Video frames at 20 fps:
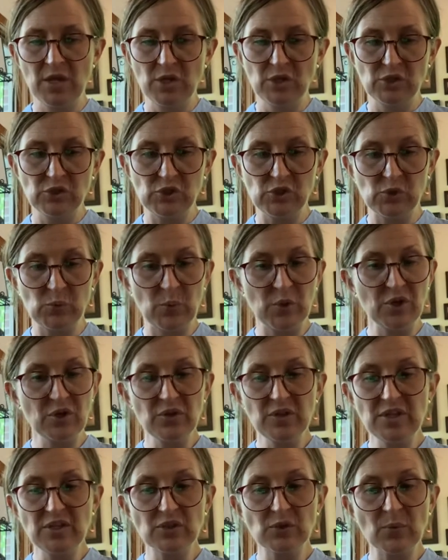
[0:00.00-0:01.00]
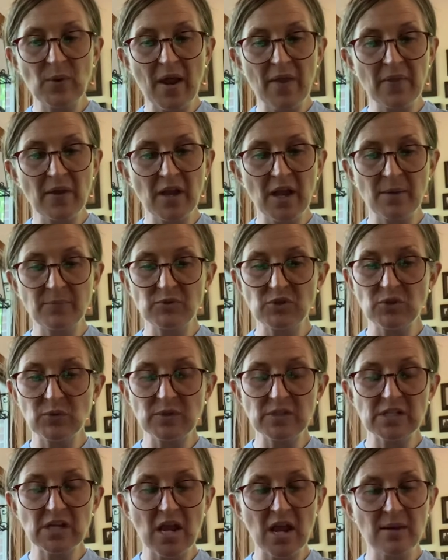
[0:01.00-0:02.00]
Swill these around the cups three
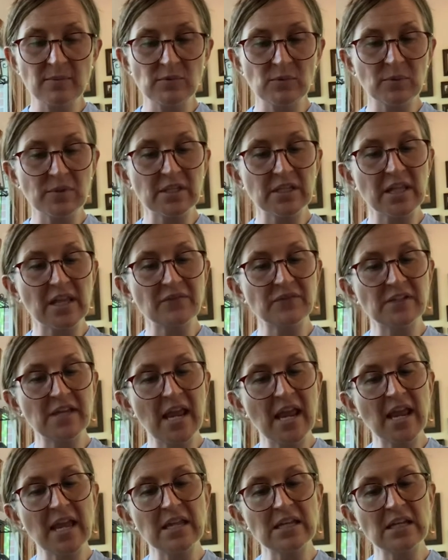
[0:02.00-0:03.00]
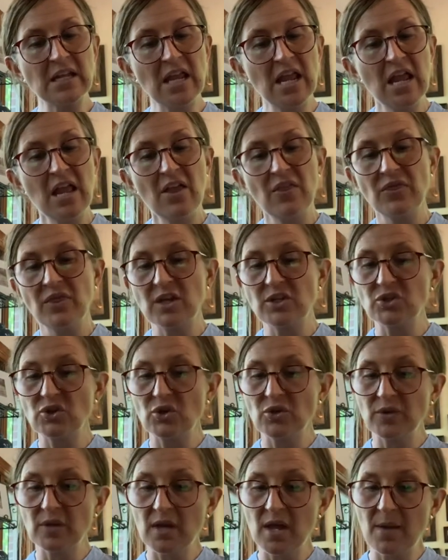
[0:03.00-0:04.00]
times with the left hand, then
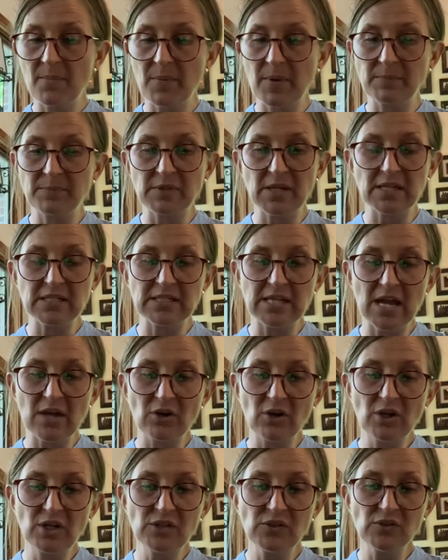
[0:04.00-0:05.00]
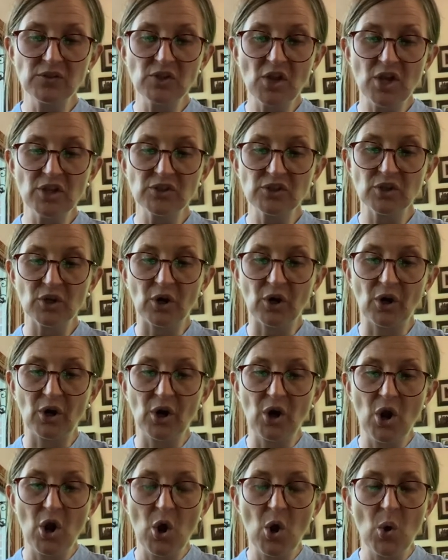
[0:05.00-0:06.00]
turn the cup upside down on its saucer.
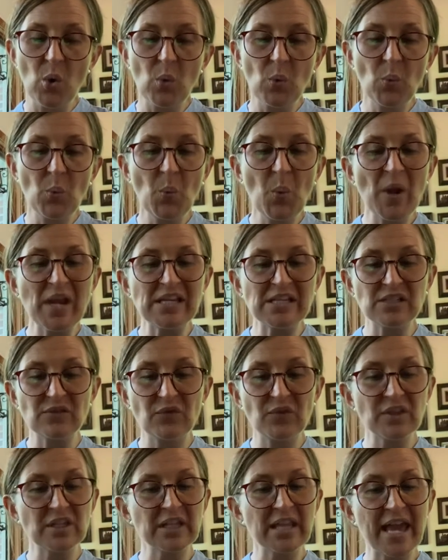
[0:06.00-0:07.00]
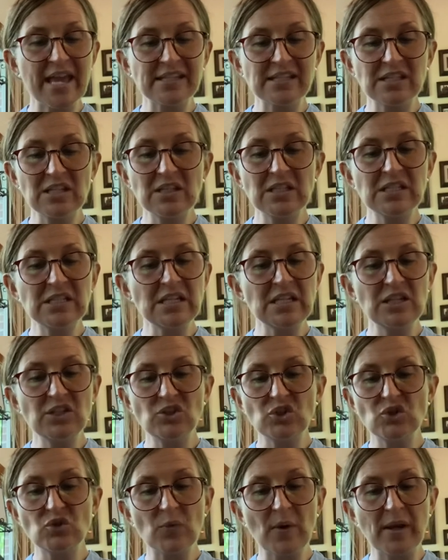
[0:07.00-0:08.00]
Wait for the last of the tea to
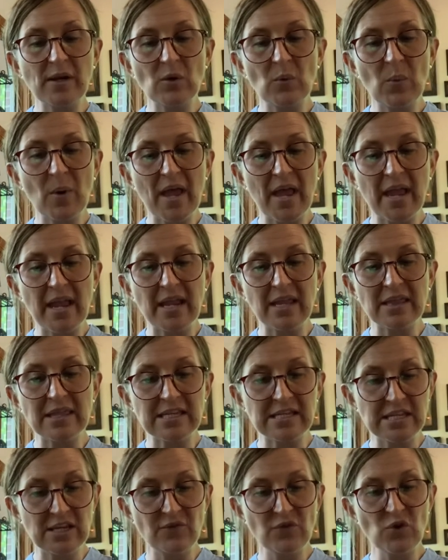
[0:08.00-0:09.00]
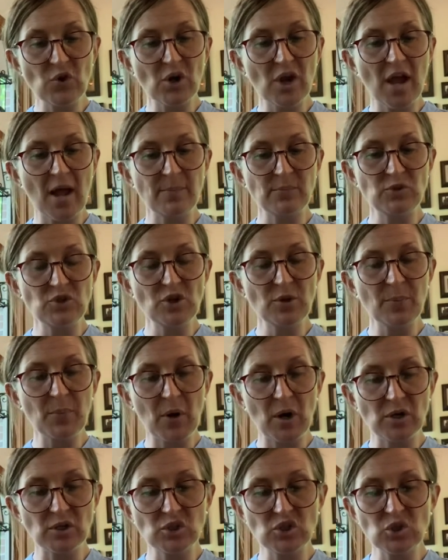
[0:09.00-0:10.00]
drain away, then give your cup to your
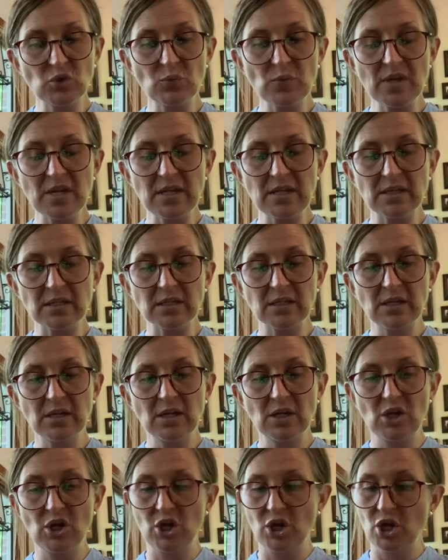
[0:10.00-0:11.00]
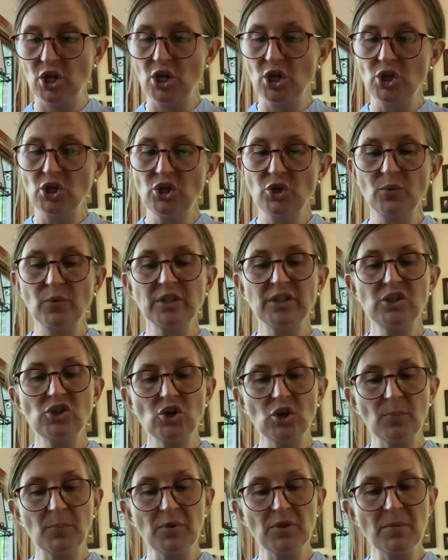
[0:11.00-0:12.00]
partner to read. You will
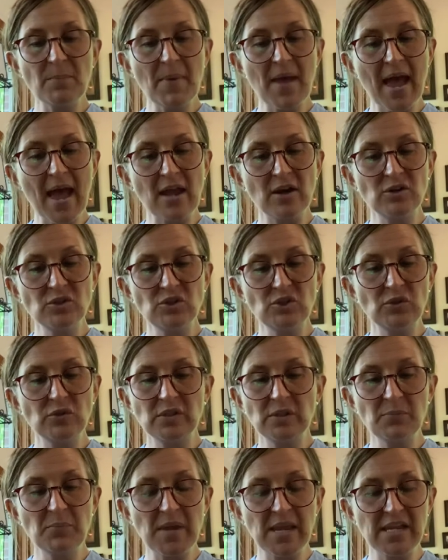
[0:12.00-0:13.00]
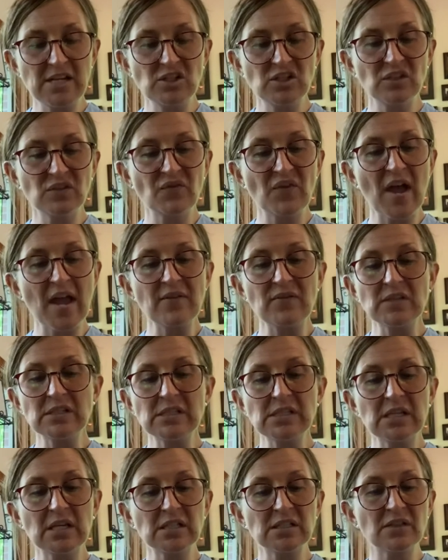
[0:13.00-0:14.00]
interpret the patterns using pages 5 and
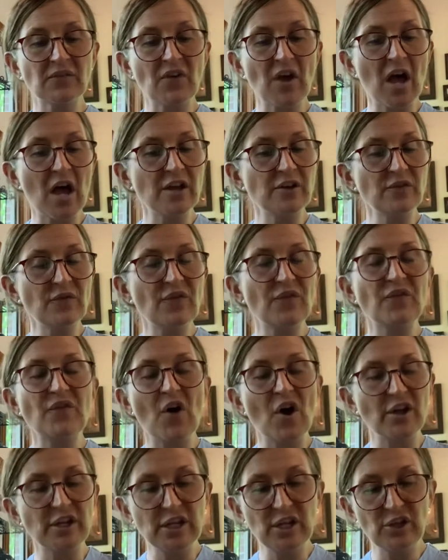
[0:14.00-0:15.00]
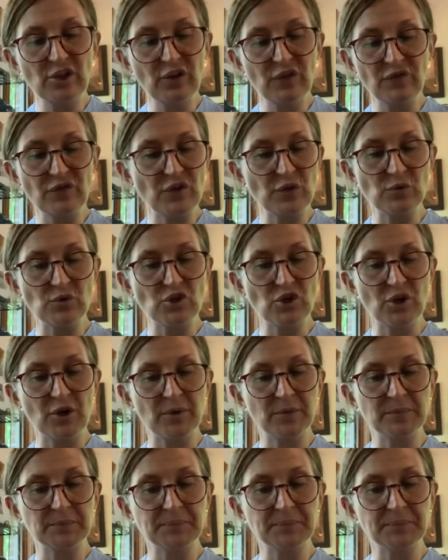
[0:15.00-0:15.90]
6 of Unfogging the Future.